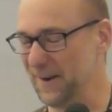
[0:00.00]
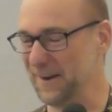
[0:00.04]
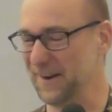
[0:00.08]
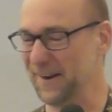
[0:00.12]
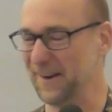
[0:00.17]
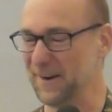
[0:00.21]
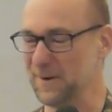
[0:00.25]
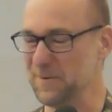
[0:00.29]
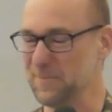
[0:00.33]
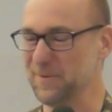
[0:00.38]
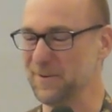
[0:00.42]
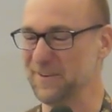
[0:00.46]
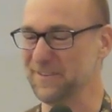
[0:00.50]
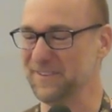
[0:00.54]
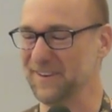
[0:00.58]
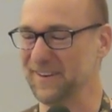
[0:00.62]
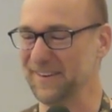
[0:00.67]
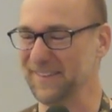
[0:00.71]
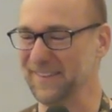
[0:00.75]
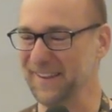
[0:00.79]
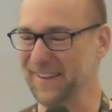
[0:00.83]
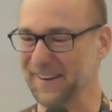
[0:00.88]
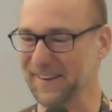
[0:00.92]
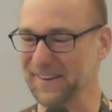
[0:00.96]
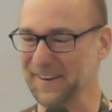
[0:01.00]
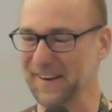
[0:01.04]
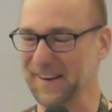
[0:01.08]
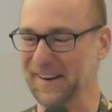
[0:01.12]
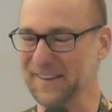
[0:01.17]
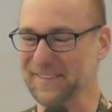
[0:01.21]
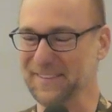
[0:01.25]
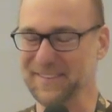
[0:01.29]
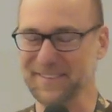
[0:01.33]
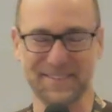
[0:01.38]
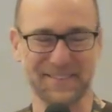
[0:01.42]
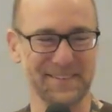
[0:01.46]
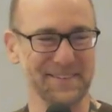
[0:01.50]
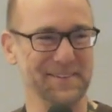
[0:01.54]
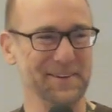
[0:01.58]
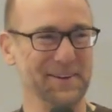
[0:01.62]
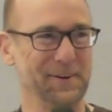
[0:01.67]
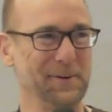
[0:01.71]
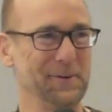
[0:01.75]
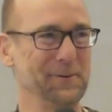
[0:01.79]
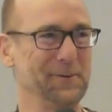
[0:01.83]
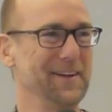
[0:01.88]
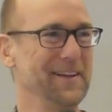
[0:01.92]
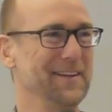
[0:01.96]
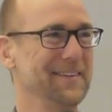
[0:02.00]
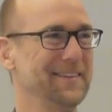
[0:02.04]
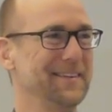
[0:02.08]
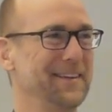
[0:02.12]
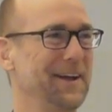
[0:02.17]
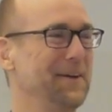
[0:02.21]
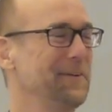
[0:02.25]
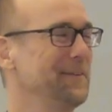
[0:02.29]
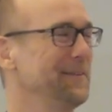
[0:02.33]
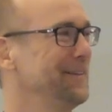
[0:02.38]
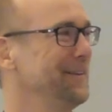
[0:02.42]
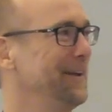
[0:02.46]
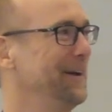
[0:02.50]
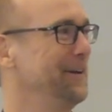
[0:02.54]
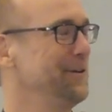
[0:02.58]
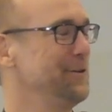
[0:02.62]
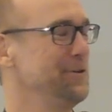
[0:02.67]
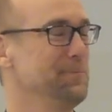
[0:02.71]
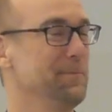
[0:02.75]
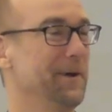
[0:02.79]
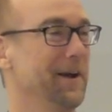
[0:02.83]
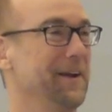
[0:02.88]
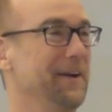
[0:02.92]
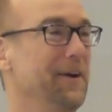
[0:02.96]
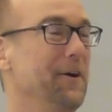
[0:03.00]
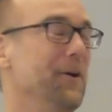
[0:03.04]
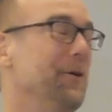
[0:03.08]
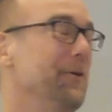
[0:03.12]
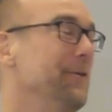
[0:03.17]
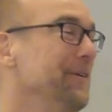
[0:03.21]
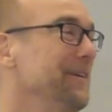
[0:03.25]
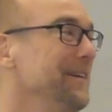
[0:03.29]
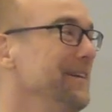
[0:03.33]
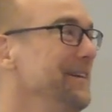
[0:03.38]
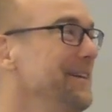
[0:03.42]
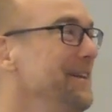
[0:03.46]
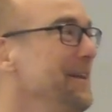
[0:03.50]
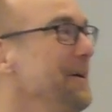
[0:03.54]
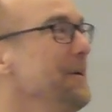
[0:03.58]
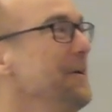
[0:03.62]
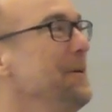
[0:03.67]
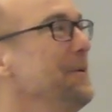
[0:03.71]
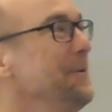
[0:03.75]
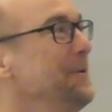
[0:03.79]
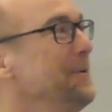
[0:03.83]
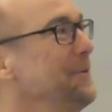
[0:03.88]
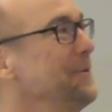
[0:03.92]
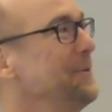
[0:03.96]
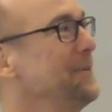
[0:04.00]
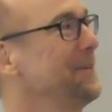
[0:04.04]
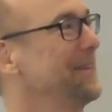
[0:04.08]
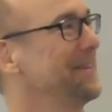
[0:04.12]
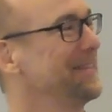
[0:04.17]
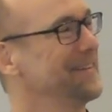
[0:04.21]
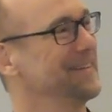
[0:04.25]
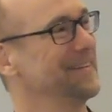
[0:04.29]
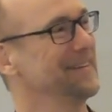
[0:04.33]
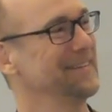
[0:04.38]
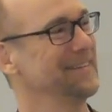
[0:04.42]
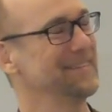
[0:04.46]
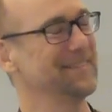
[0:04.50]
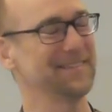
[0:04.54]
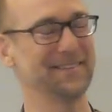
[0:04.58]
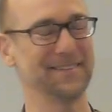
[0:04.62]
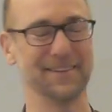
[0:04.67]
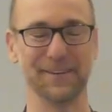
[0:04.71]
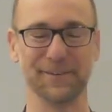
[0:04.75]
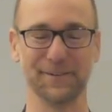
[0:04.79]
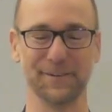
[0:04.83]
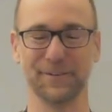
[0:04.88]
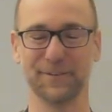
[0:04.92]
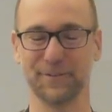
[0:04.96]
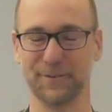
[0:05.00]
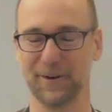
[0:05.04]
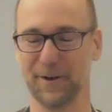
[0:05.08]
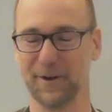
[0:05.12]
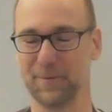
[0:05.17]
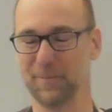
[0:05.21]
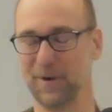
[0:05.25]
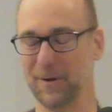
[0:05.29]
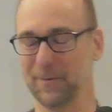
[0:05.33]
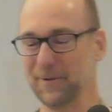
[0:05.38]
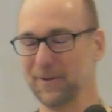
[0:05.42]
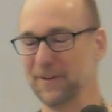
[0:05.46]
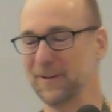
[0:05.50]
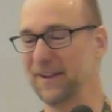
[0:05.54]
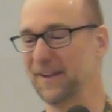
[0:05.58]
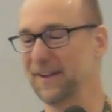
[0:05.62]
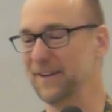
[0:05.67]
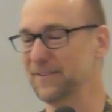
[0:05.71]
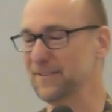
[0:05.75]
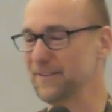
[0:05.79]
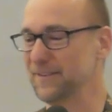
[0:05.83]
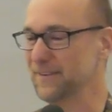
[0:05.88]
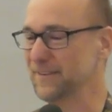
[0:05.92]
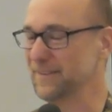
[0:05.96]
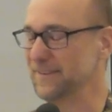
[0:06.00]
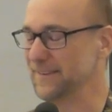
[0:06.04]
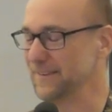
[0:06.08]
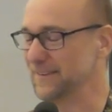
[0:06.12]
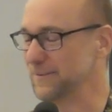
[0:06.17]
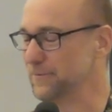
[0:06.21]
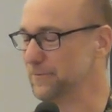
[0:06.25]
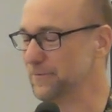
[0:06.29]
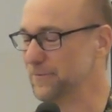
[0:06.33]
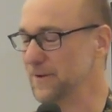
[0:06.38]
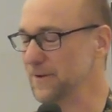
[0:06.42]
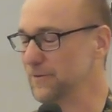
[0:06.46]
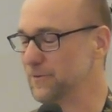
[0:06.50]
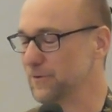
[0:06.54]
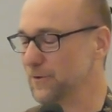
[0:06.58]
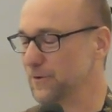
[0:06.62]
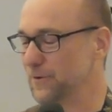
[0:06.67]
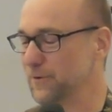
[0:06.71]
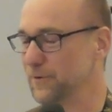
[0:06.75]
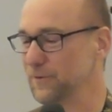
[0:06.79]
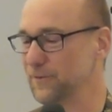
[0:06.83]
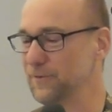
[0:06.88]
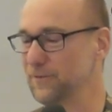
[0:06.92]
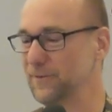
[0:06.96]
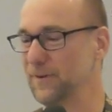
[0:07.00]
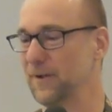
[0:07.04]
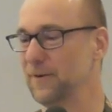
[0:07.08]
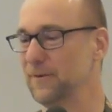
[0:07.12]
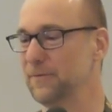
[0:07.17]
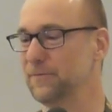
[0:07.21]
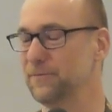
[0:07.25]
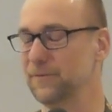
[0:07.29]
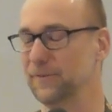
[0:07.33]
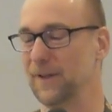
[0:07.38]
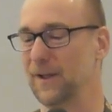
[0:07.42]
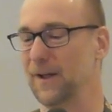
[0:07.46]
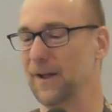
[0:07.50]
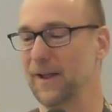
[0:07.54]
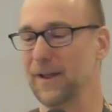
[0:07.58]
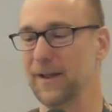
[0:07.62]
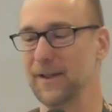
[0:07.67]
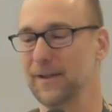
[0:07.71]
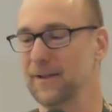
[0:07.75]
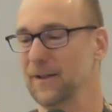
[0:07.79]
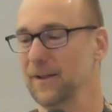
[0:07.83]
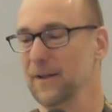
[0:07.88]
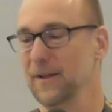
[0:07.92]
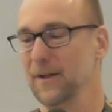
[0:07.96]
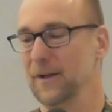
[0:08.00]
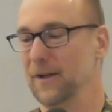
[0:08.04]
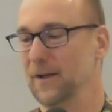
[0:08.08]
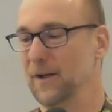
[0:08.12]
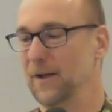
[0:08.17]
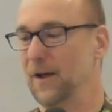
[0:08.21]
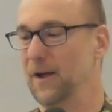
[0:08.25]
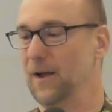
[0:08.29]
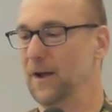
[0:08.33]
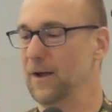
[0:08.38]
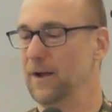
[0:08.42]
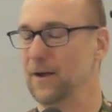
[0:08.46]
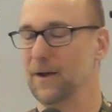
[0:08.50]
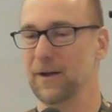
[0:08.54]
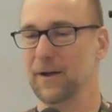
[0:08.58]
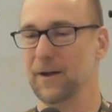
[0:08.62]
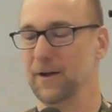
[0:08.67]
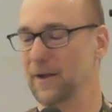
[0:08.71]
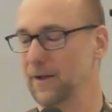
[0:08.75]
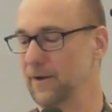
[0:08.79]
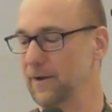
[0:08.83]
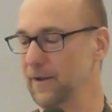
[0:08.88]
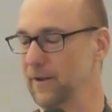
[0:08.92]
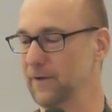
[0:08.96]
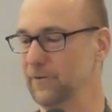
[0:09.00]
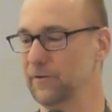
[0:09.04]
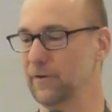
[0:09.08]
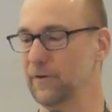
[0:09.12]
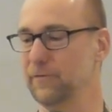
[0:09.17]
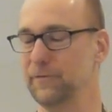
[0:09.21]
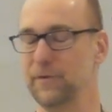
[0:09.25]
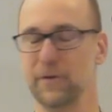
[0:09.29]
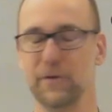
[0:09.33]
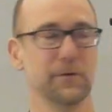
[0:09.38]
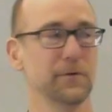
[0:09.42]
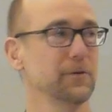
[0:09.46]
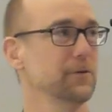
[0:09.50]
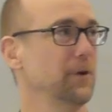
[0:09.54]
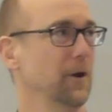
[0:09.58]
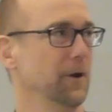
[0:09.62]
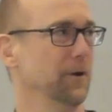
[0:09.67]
I, I appreciate that, guys. So it sounds like you might already know that this illustrated publication features stuff like uh, an interview.